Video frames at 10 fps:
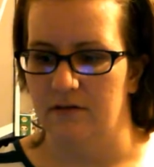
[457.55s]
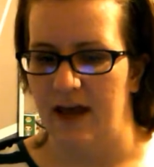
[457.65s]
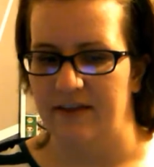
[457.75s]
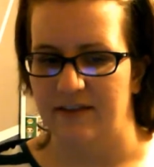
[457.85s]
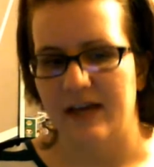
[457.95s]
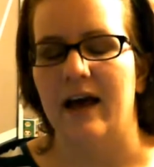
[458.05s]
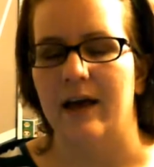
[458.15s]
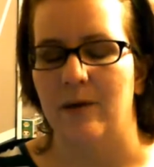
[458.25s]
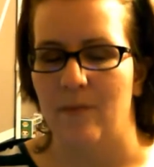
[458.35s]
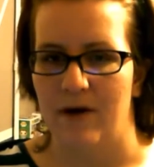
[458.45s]
At the
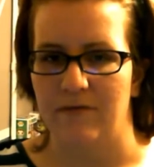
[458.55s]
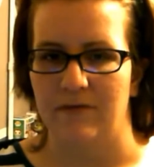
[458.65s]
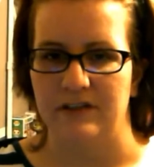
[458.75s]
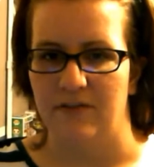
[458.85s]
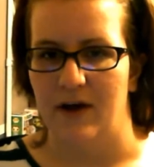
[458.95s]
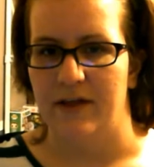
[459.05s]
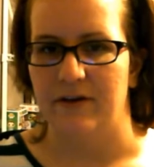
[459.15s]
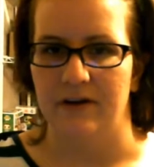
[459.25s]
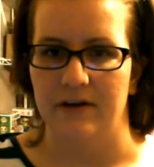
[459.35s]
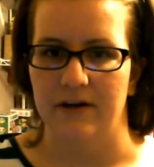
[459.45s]
time, Beverly's
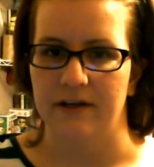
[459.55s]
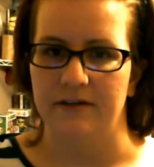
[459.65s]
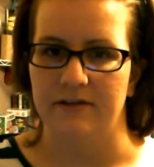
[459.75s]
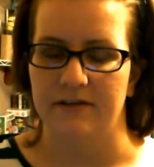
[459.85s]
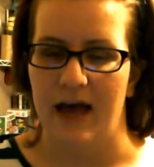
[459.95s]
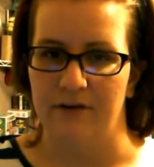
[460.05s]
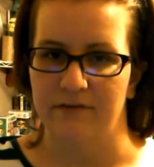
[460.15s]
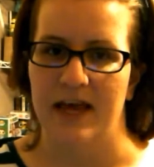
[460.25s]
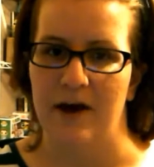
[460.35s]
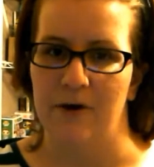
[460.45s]
father is out of
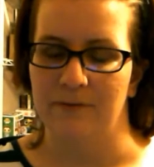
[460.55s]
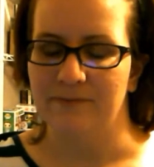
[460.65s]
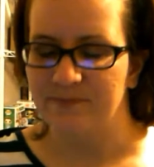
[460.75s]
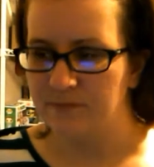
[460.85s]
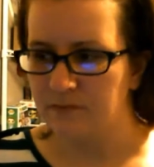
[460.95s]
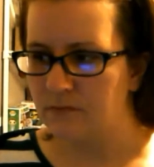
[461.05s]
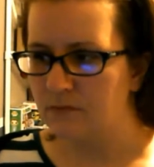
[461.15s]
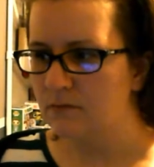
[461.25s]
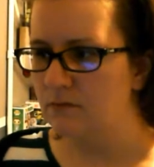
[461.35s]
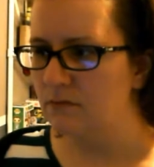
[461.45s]
town
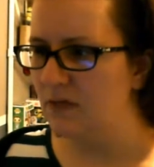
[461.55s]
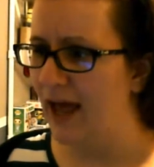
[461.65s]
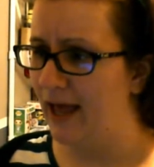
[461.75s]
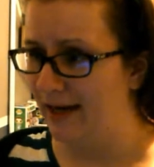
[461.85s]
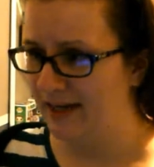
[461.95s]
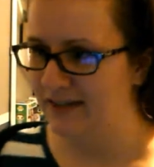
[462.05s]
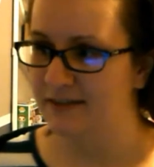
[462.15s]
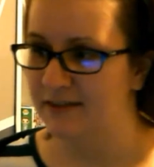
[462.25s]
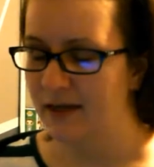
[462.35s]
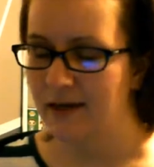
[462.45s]
at
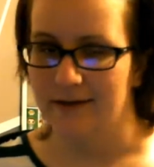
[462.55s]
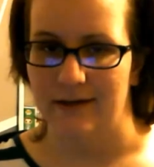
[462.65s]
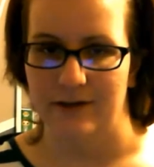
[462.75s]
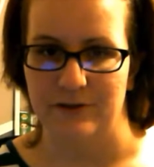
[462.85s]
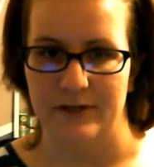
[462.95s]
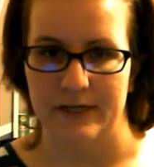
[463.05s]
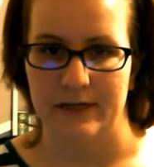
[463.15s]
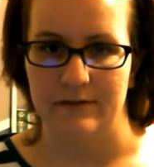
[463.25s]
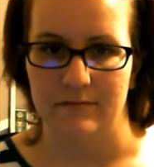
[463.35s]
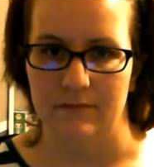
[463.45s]
his country
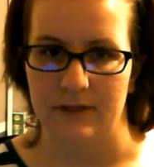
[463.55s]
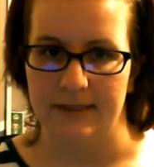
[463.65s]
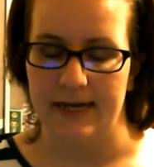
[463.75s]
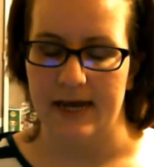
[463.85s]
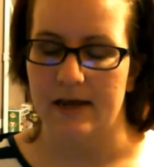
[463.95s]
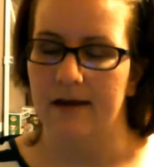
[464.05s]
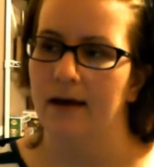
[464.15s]
estate.